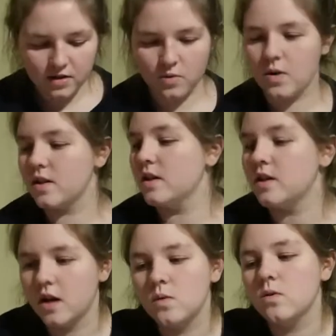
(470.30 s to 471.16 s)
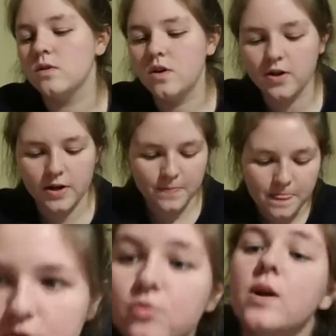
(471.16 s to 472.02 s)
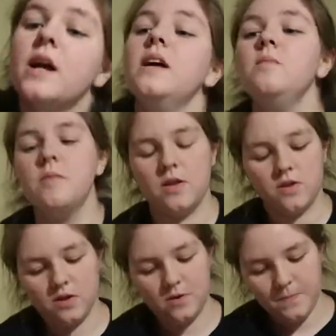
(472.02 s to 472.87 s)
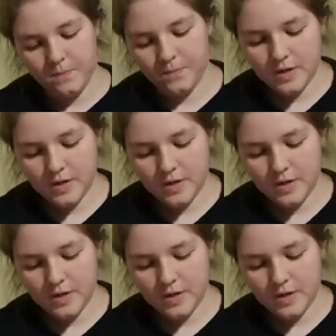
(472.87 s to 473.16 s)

underwear in the entire world. Okay, my grandmother